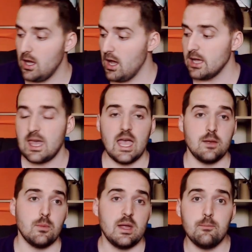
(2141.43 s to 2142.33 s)
a
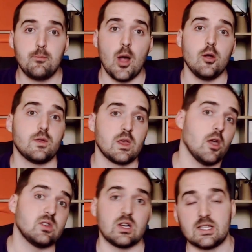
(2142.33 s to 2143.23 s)
game in both and go
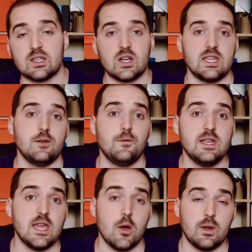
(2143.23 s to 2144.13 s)
side to side in the
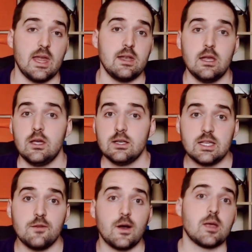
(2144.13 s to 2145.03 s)
video and then see
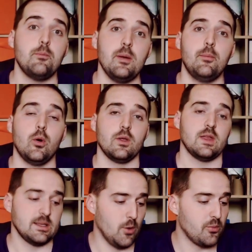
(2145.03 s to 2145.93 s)
if I can pinpoint
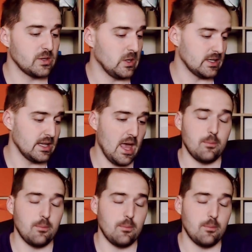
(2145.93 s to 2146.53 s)
things more precisely there.